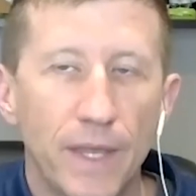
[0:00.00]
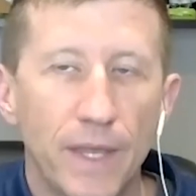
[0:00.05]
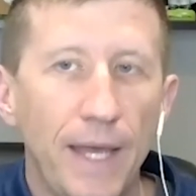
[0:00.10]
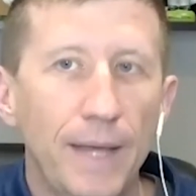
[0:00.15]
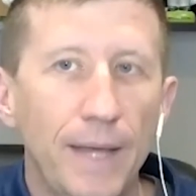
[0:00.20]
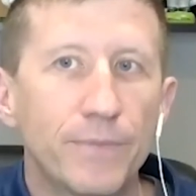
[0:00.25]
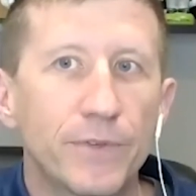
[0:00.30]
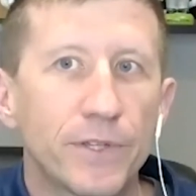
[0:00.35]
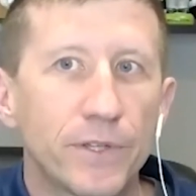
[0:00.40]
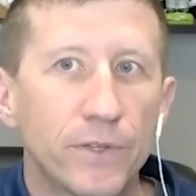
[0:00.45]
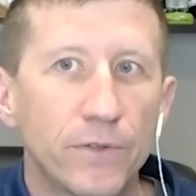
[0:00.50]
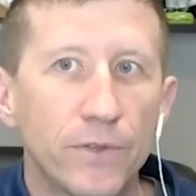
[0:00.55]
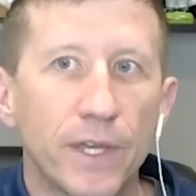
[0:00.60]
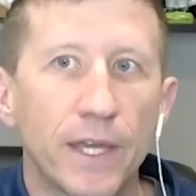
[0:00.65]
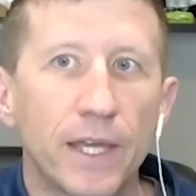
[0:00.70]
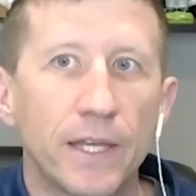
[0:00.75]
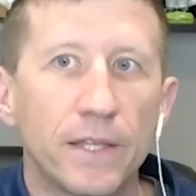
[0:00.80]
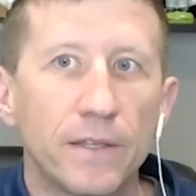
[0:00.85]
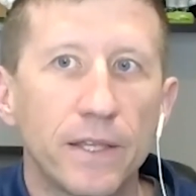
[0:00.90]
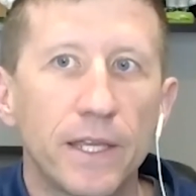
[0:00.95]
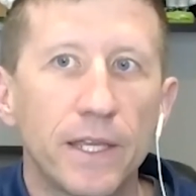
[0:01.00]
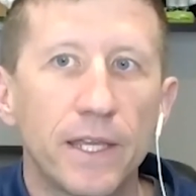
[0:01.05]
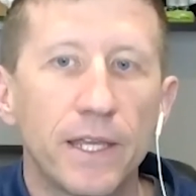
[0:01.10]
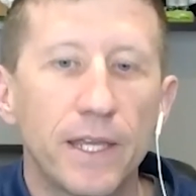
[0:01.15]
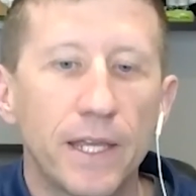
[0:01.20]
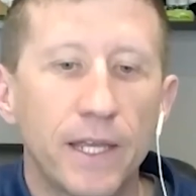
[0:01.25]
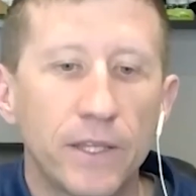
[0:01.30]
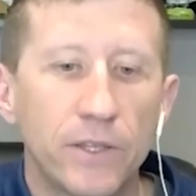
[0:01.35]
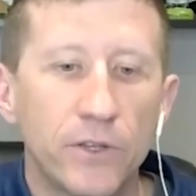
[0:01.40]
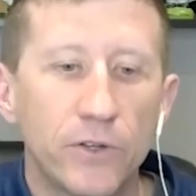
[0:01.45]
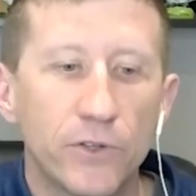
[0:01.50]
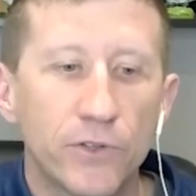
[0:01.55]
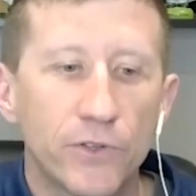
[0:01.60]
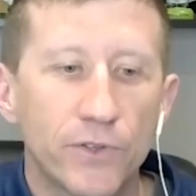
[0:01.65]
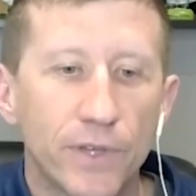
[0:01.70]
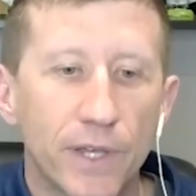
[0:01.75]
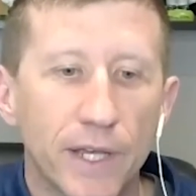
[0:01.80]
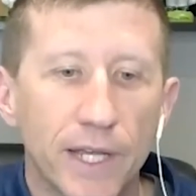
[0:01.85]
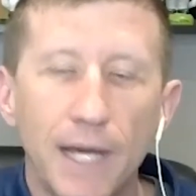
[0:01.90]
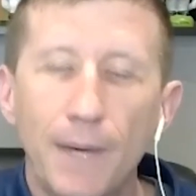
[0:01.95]
Absolutely, and
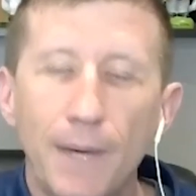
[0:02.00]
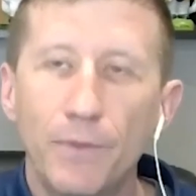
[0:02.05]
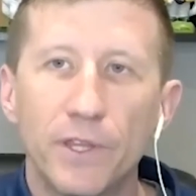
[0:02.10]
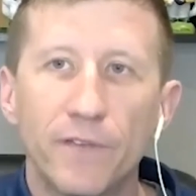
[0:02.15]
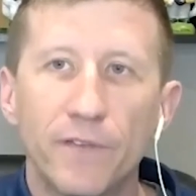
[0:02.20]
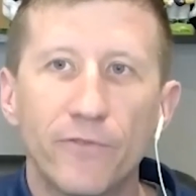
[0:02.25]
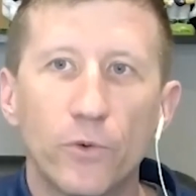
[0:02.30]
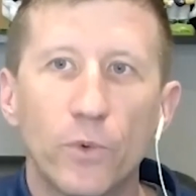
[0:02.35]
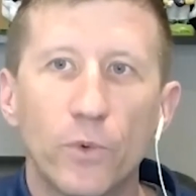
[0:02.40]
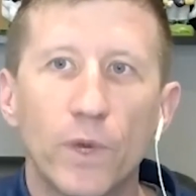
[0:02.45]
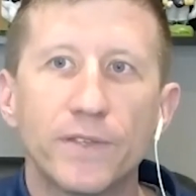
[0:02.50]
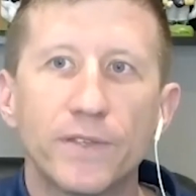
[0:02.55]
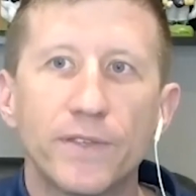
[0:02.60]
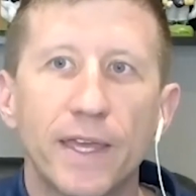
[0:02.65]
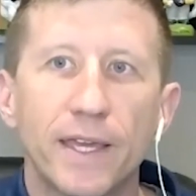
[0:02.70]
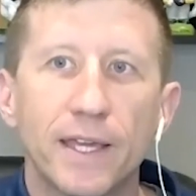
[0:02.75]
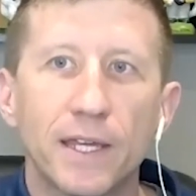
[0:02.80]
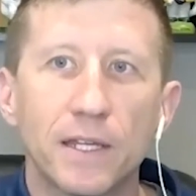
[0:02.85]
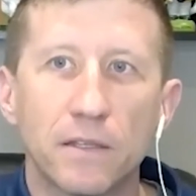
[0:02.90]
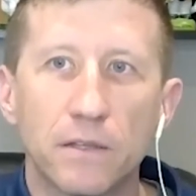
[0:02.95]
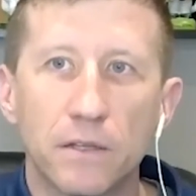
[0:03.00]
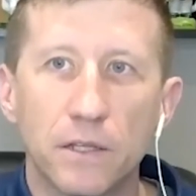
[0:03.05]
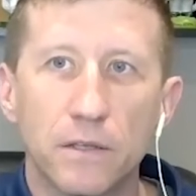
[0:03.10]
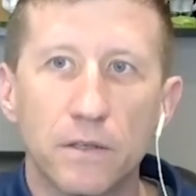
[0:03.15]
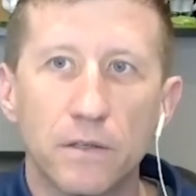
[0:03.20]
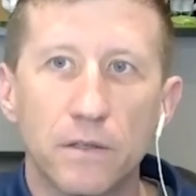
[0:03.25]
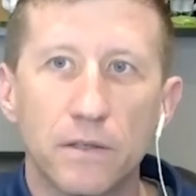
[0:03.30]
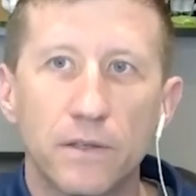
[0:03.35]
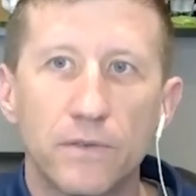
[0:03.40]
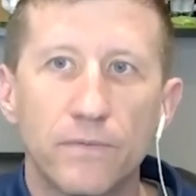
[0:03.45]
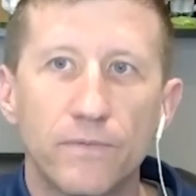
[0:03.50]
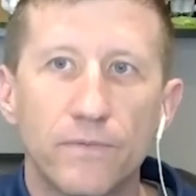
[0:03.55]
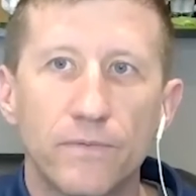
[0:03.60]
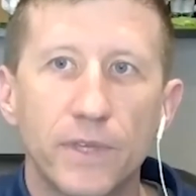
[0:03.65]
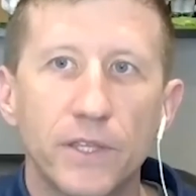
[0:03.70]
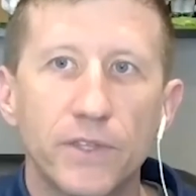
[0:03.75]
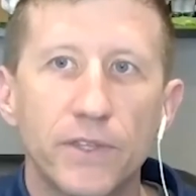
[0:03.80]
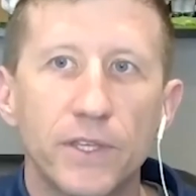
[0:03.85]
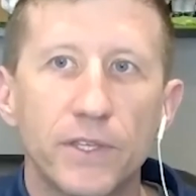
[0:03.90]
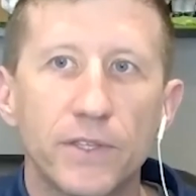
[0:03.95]
there's a couple different ways they can
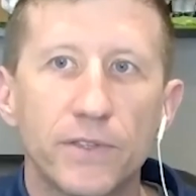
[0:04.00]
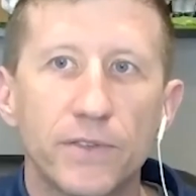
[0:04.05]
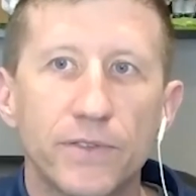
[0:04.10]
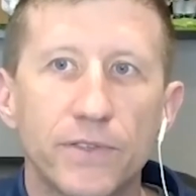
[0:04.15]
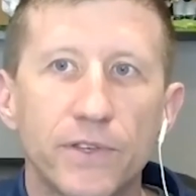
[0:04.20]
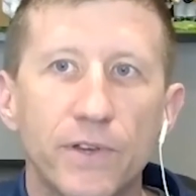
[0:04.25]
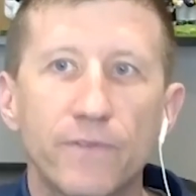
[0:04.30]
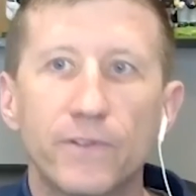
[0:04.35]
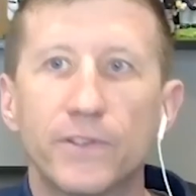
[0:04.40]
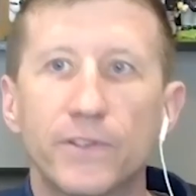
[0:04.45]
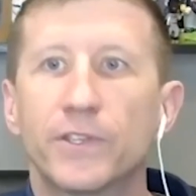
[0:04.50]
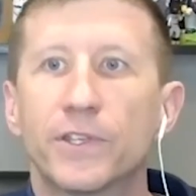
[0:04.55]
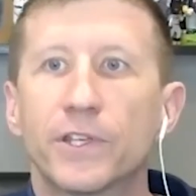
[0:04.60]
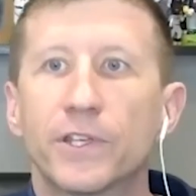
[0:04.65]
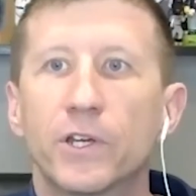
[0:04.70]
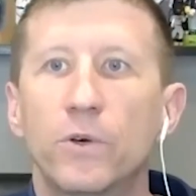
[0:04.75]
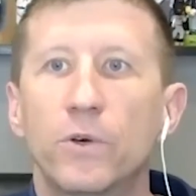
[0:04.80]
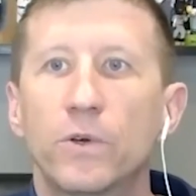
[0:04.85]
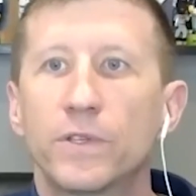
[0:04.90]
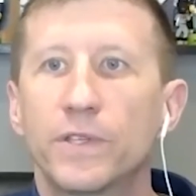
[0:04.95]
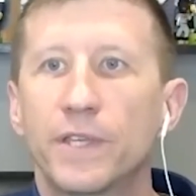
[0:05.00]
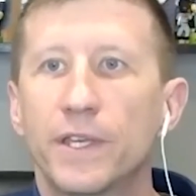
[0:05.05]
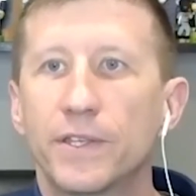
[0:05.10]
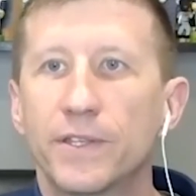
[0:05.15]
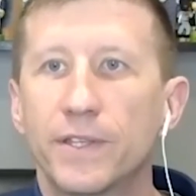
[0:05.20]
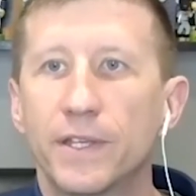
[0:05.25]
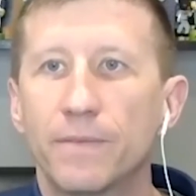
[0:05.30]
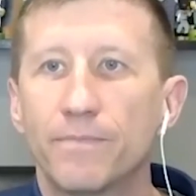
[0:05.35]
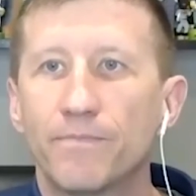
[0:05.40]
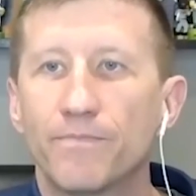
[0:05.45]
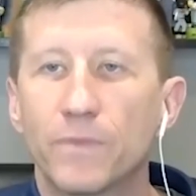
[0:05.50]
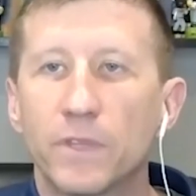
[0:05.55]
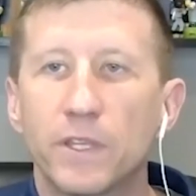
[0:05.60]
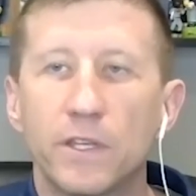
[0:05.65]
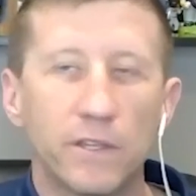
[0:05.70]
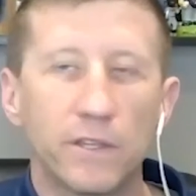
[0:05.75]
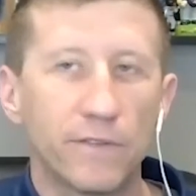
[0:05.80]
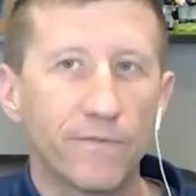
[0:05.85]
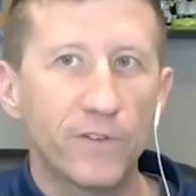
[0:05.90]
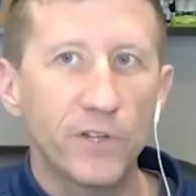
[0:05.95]
get these services to coexist. And
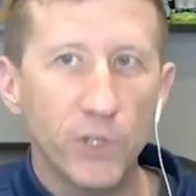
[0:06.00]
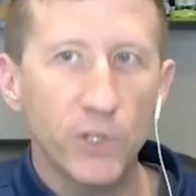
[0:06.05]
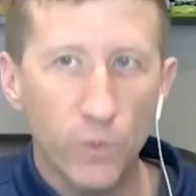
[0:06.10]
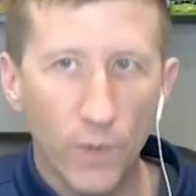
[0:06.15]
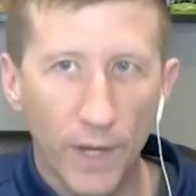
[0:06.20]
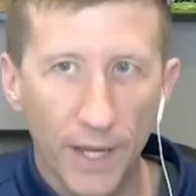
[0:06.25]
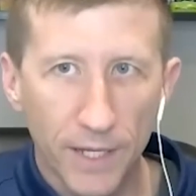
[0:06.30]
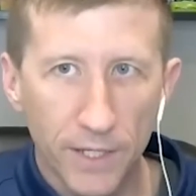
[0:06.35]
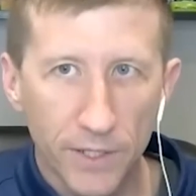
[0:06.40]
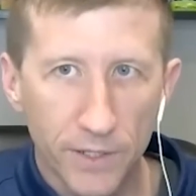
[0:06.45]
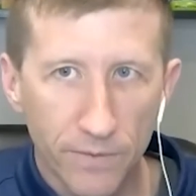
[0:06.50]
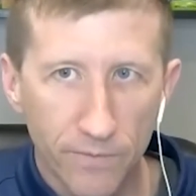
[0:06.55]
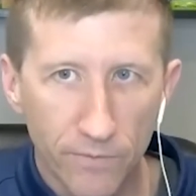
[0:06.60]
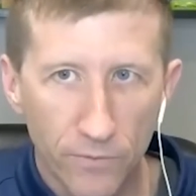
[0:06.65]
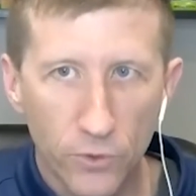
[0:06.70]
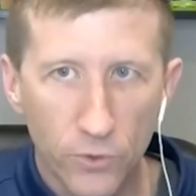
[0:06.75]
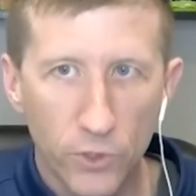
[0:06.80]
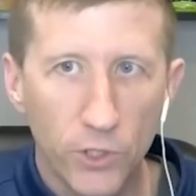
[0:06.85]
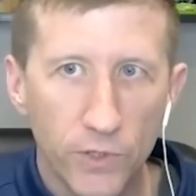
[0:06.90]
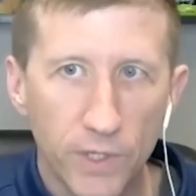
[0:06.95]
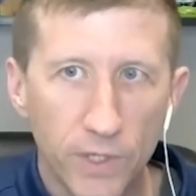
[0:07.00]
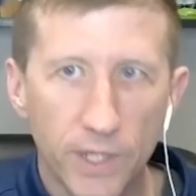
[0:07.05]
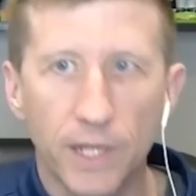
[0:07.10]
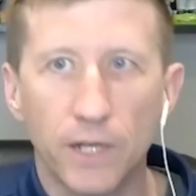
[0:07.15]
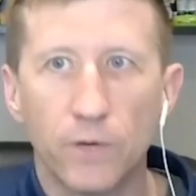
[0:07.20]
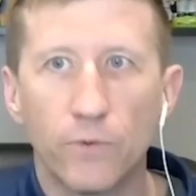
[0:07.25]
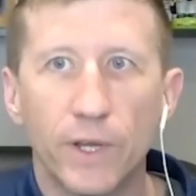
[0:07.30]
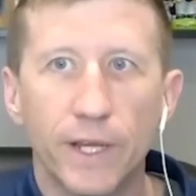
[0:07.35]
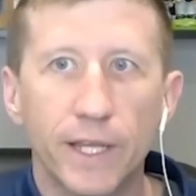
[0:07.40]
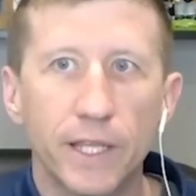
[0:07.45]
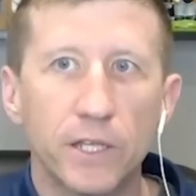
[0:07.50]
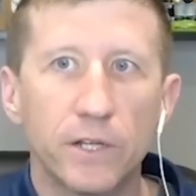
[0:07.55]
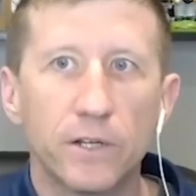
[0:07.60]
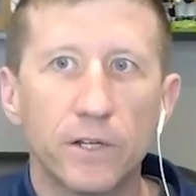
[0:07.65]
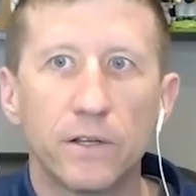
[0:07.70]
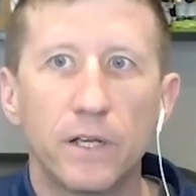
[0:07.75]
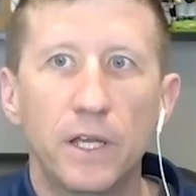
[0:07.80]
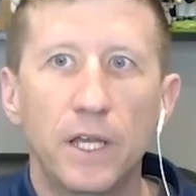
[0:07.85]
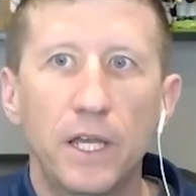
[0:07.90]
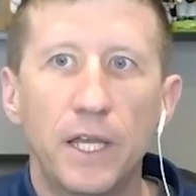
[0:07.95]
the first way is using a
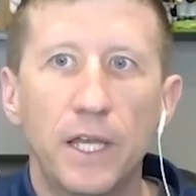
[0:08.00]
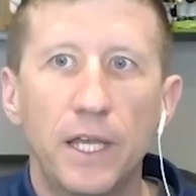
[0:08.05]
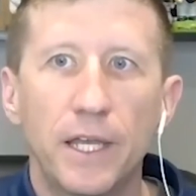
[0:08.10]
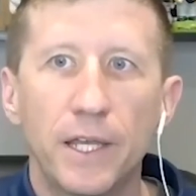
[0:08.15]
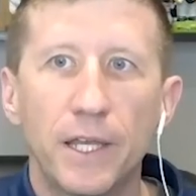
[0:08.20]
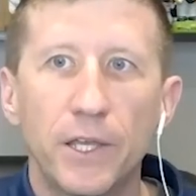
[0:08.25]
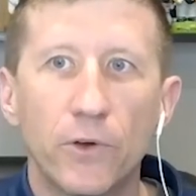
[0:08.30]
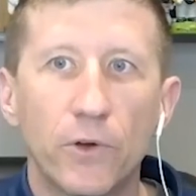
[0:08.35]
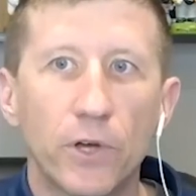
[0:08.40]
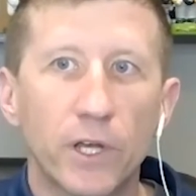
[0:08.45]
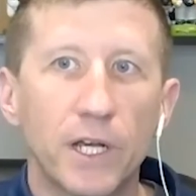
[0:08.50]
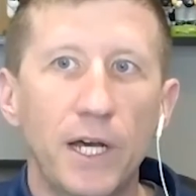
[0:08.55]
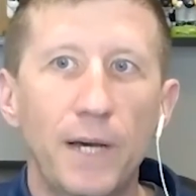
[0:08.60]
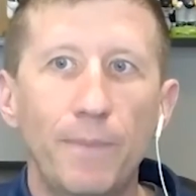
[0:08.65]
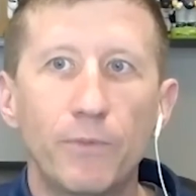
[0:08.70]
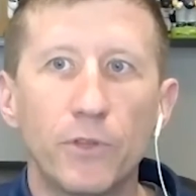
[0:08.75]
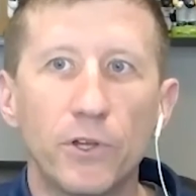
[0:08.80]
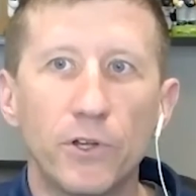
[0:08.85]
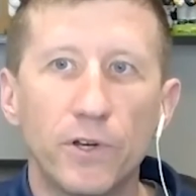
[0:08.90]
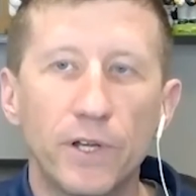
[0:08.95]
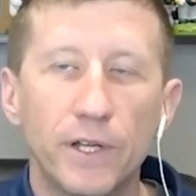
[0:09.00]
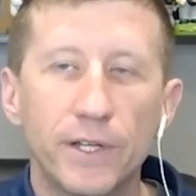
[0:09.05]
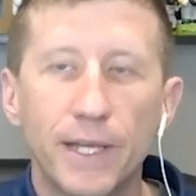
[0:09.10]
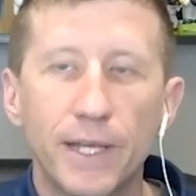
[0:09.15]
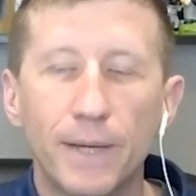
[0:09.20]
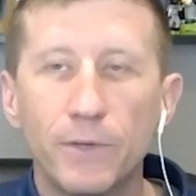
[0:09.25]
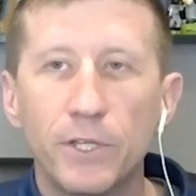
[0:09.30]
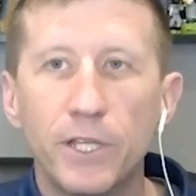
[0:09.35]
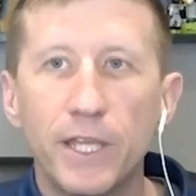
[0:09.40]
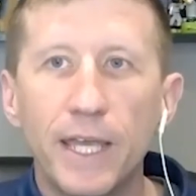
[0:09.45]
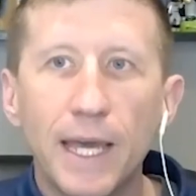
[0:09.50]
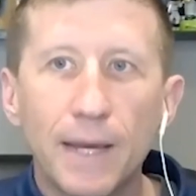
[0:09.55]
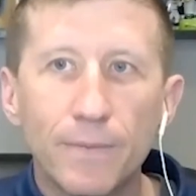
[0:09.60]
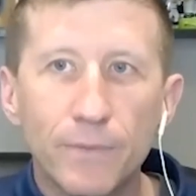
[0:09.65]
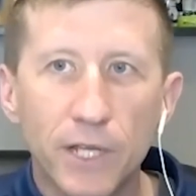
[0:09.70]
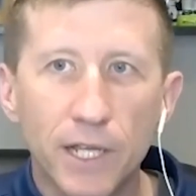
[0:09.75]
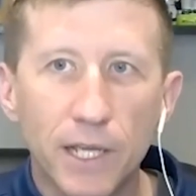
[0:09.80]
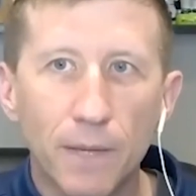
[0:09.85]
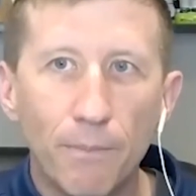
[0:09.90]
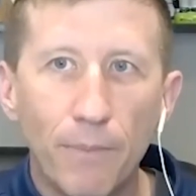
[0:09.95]
regular, a coupler, a
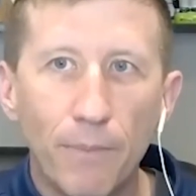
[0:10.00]
WDM,